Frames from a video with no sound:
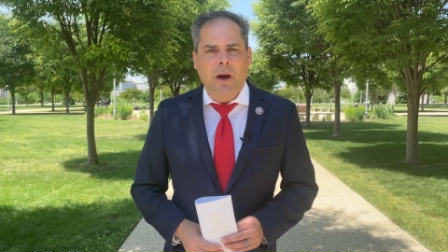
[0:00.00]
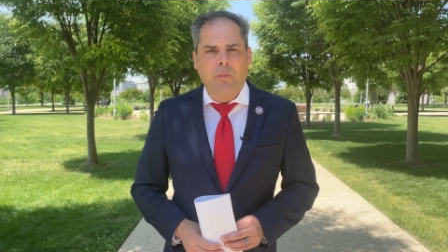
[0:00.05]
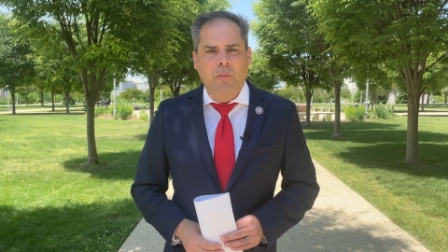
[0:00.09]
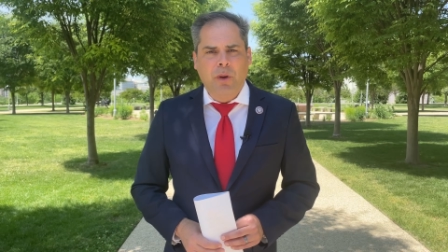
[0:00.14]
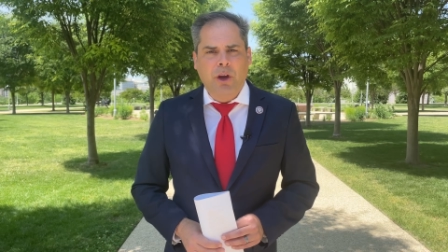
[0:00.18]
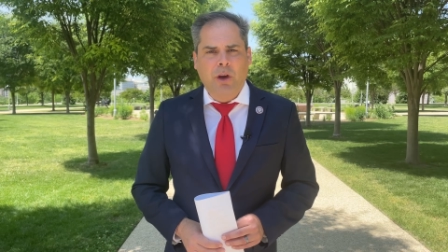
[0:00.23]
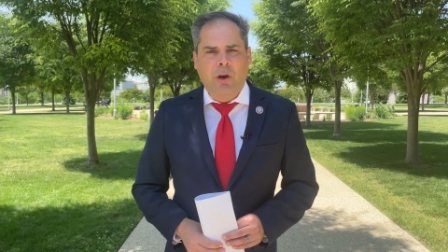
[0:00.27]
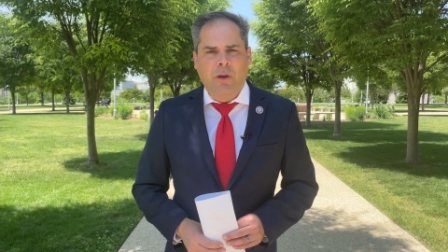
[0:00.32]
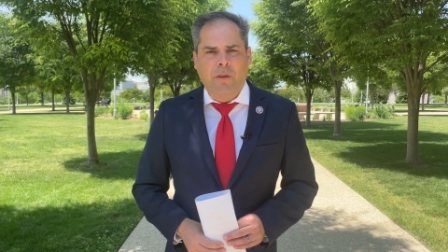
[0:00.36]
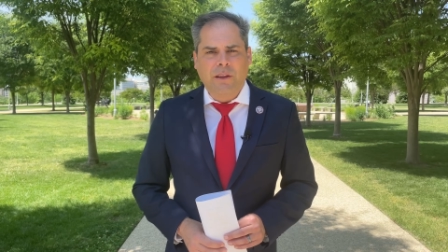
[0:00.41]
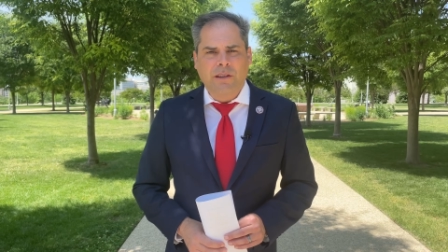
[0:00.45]

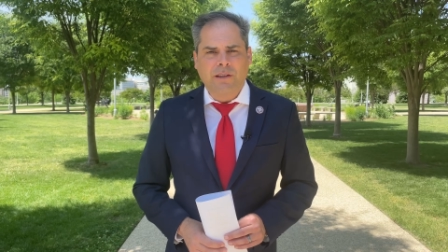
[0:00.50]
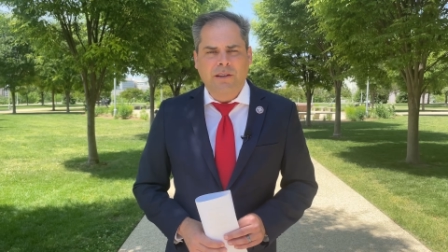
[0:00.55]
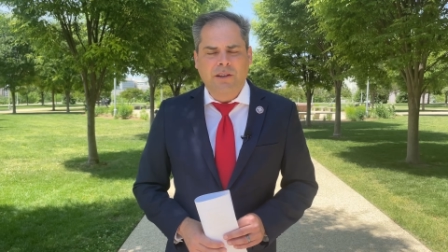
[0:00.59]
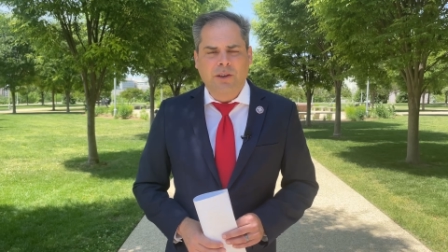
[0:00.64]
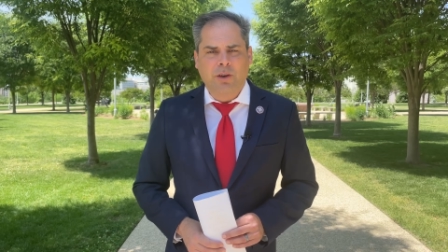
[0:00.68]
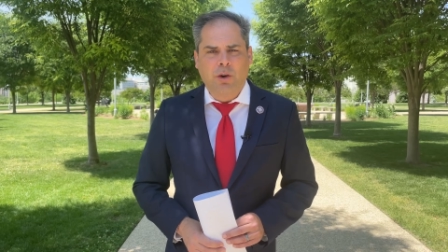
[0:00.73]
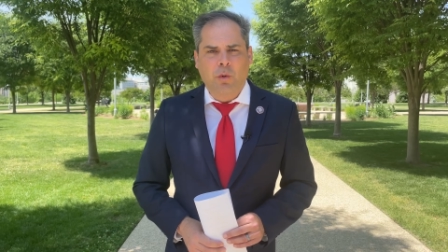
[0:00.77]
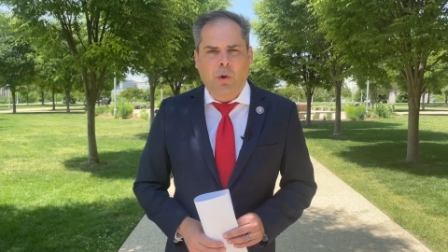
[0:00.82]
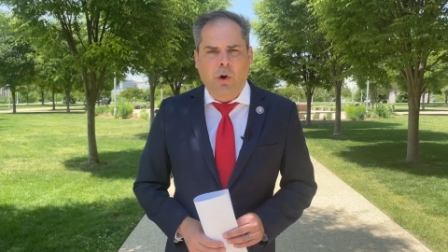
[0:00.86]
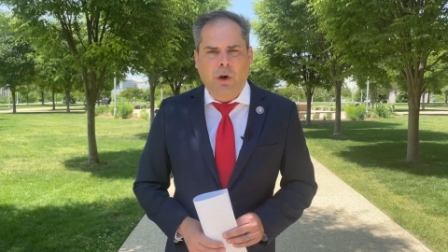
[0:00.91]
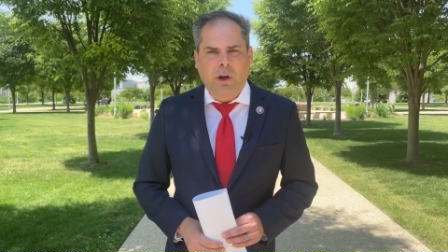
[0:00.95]
bill that's
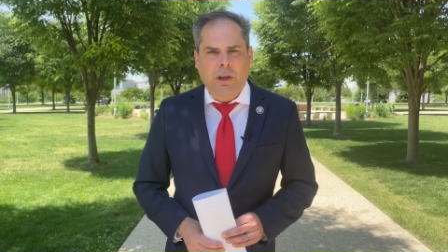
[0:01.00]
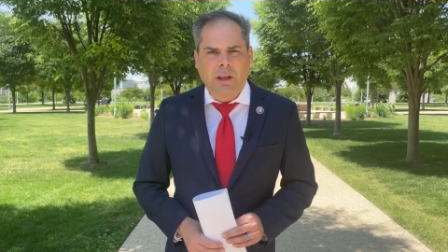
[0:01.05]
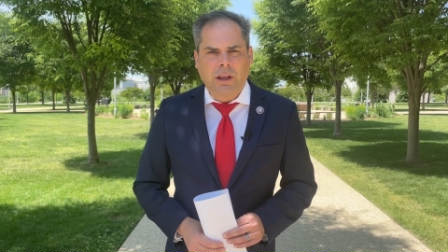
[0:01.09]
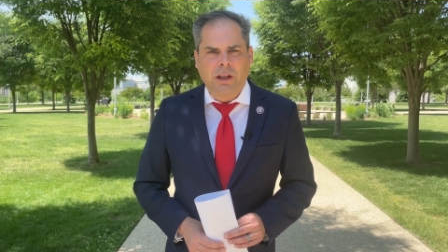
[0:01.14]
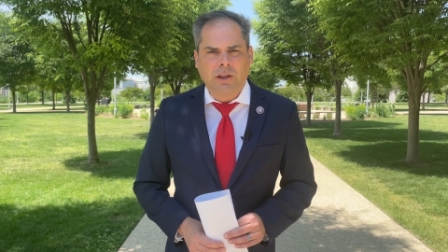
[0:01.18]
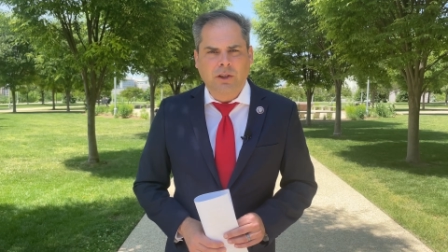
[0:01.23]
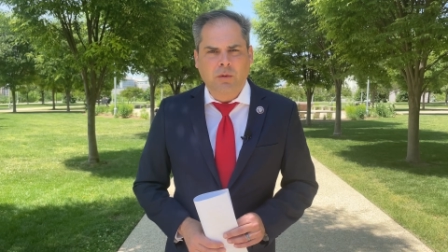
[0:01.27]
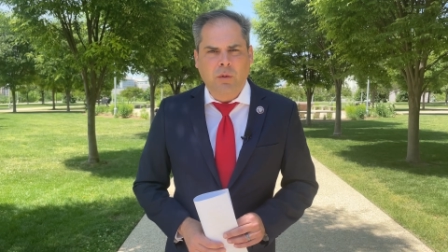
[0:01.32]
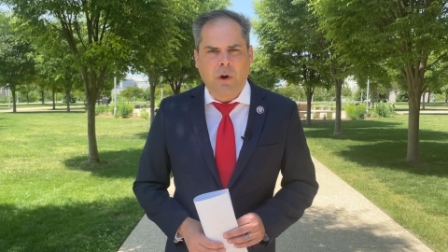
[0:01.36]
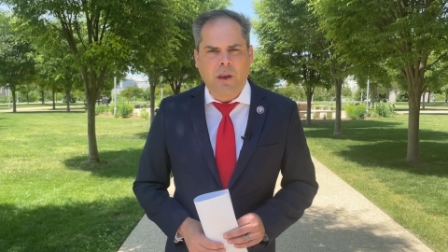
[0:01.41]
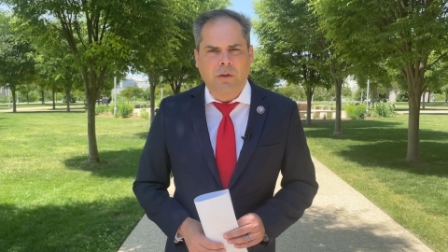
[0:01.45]
still working
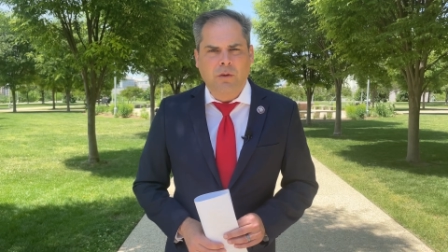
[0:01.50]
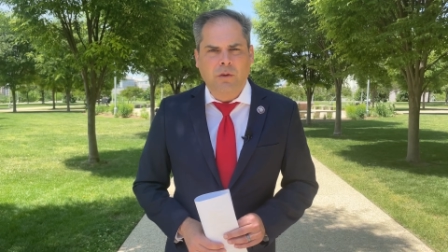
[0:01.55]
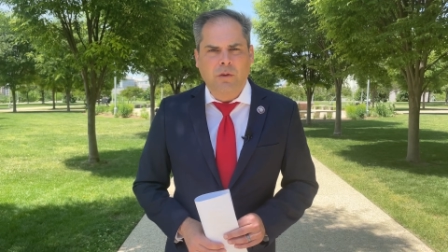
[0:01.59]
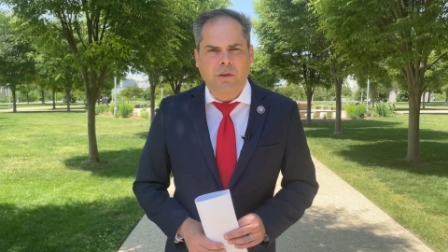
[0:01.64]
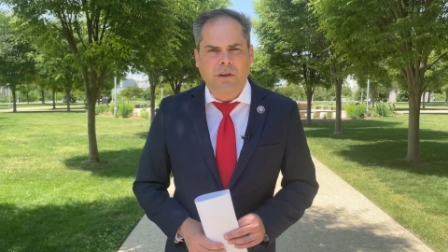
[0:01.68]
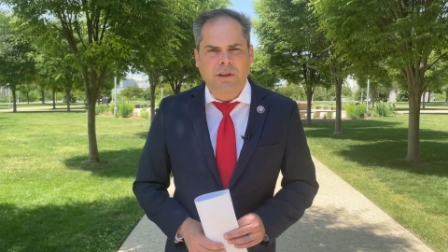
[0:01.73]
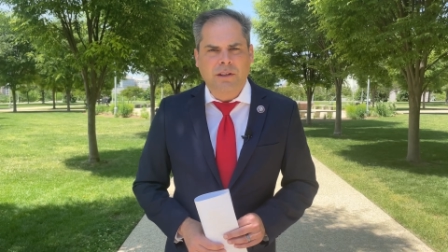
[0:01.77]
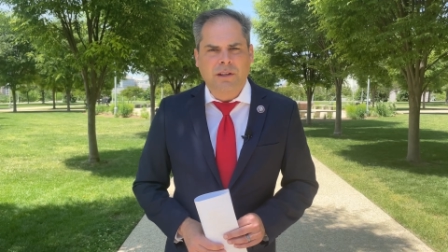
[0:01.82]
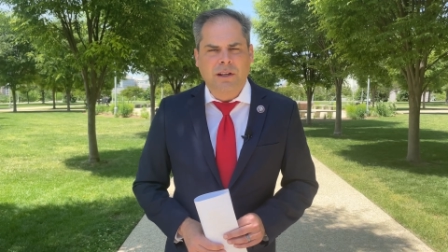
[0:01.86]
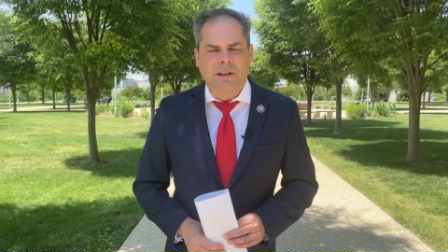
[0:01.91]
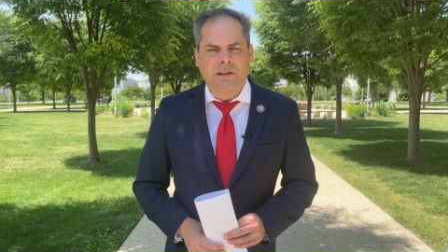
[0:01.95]
its way through
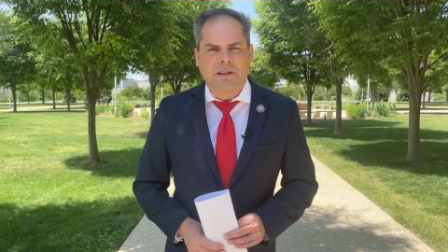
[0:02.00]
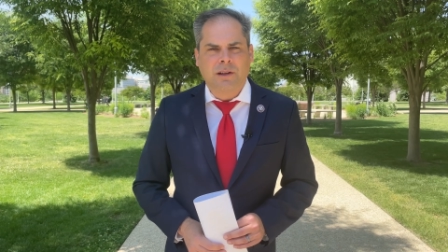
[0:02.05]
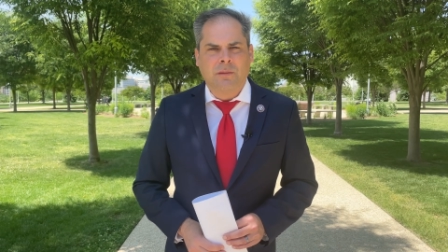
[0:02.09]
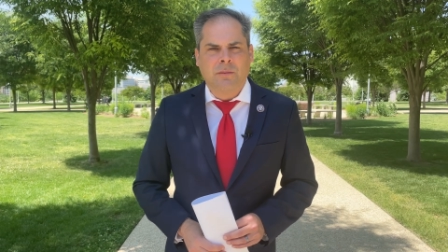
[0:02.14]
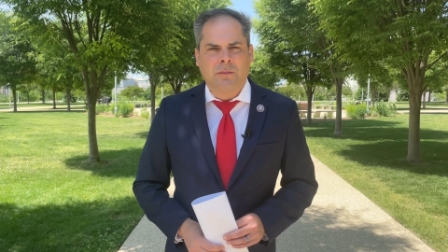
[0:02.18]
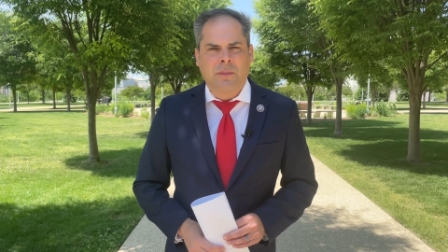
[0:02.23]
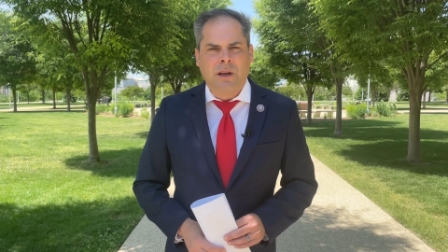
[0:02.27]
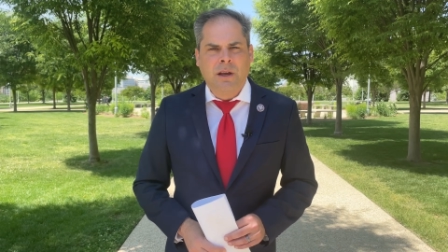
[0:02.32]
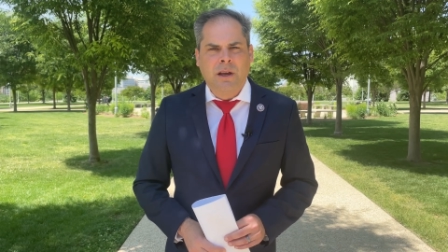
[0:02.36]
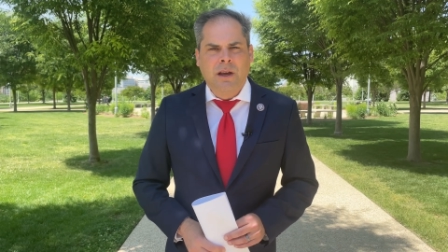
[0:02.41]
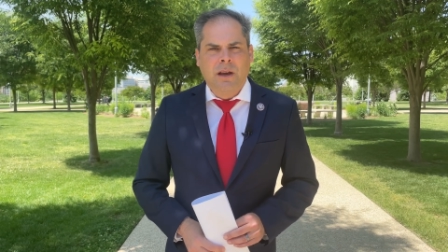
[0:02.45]
the
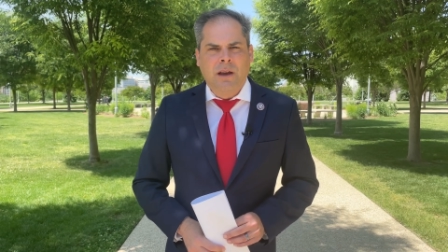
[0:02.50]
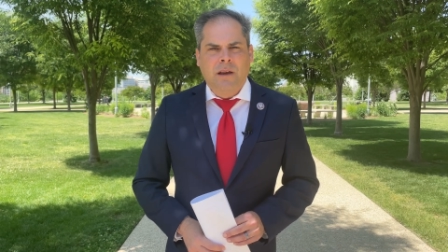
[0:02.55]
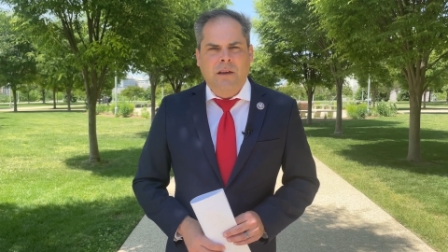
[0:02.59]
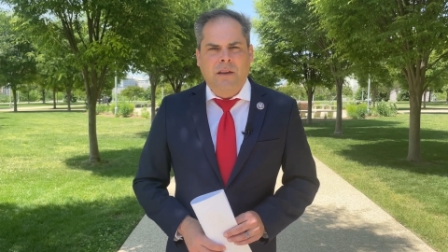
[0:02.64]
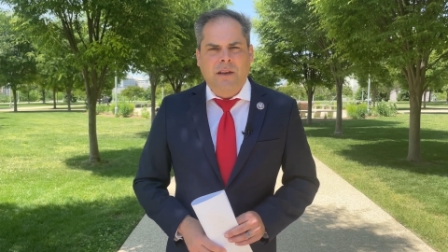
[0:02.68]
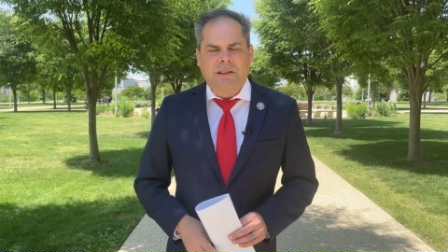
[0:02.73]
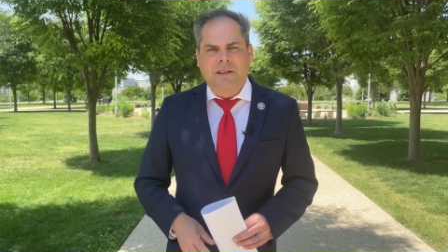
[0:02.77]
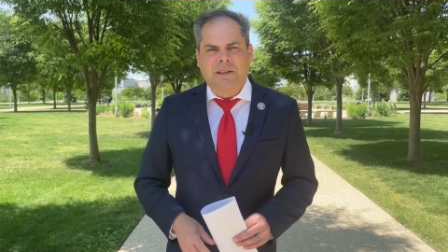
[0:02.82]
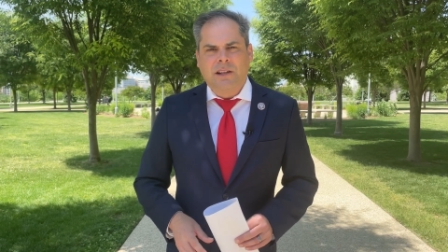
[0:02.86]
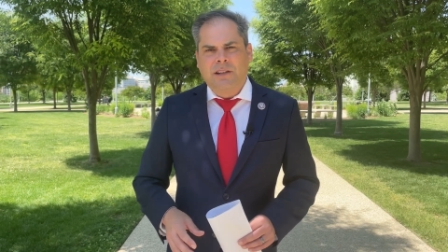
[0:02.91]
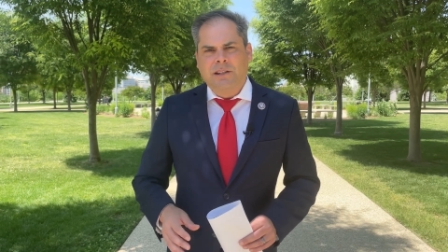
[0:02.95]
system
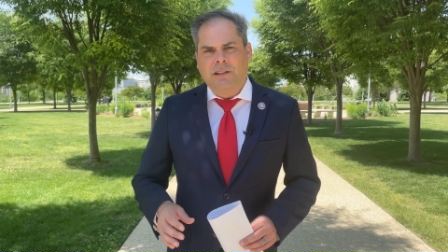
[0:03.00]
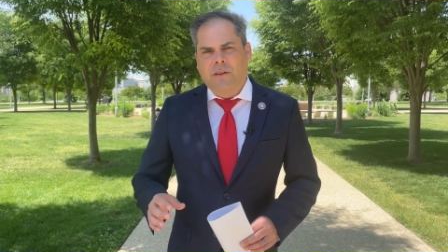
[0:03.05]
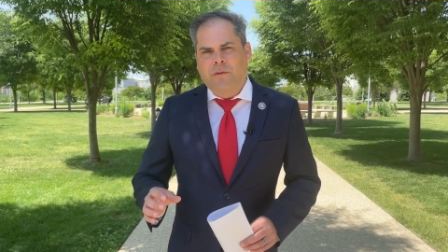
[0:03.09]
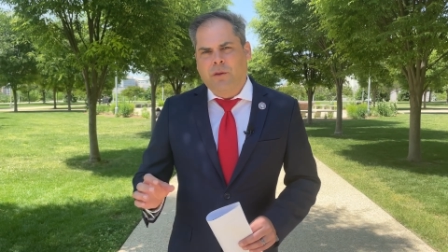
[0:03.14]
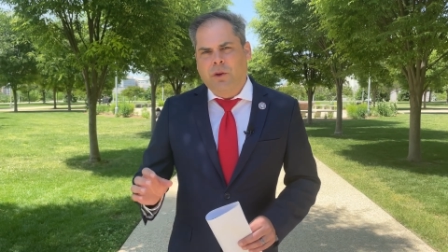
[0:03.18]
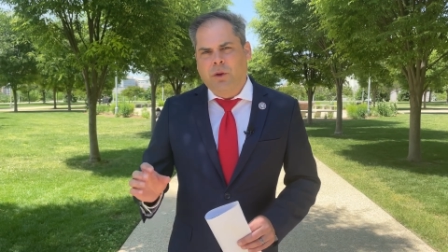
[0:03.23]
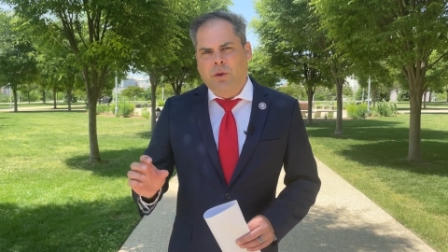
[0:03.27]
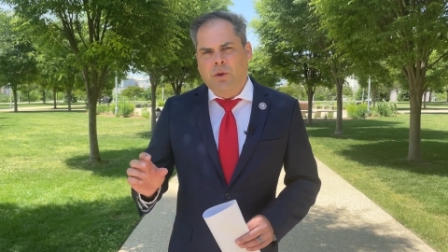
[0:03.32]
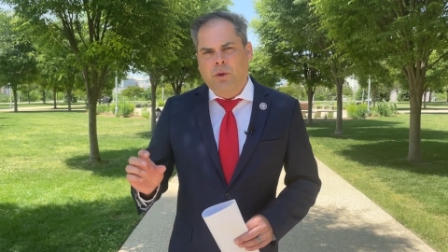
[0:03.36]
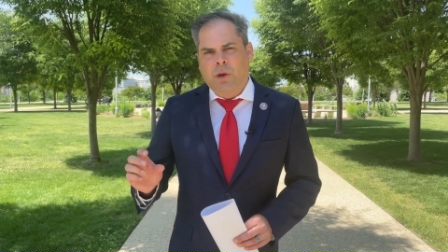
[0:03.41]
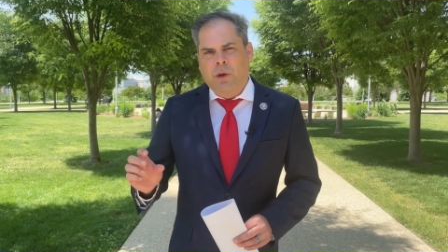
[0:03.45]
that says if
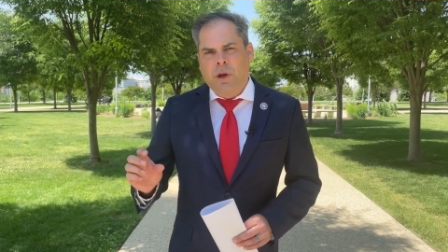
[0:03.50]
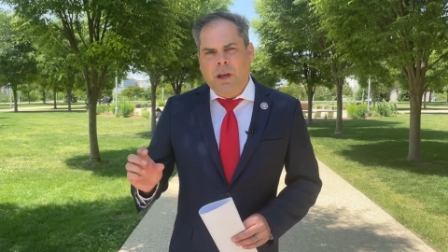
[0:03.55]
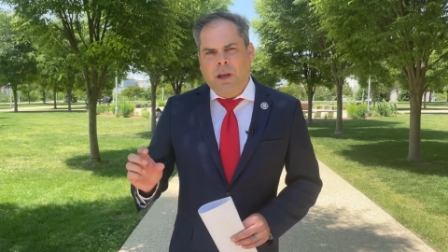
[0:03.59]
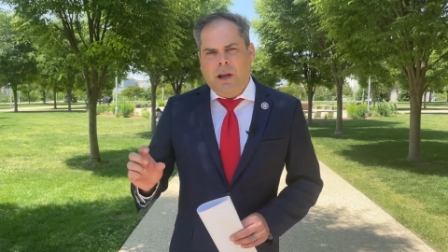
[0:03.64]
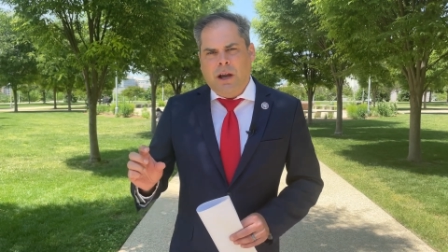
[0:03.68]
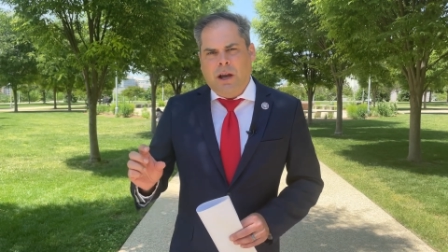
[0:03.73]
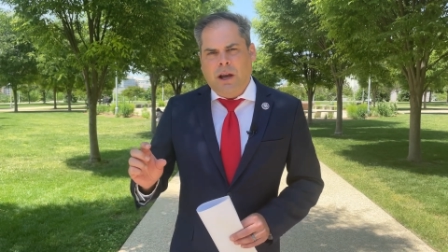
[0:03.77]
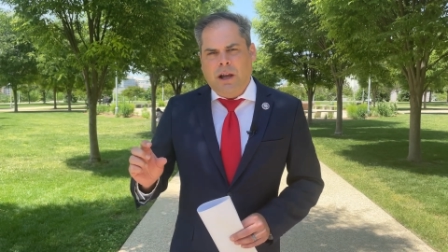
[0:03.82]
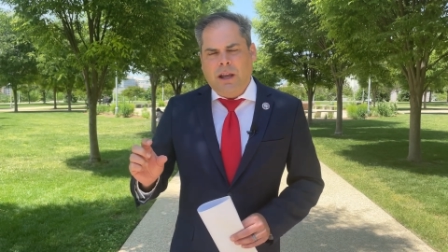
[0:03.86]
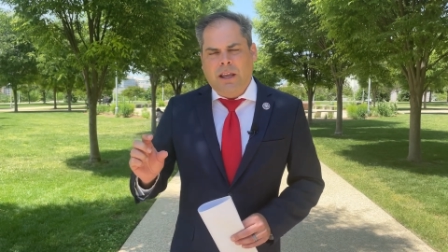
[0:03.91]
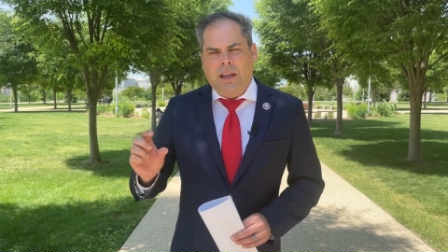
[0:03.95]
you
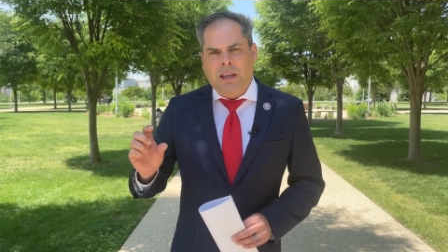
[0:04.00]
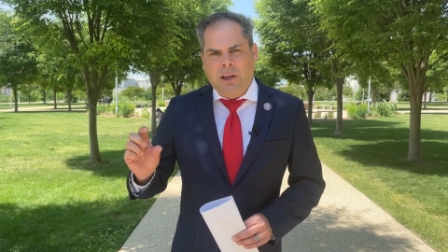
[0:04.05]
uh,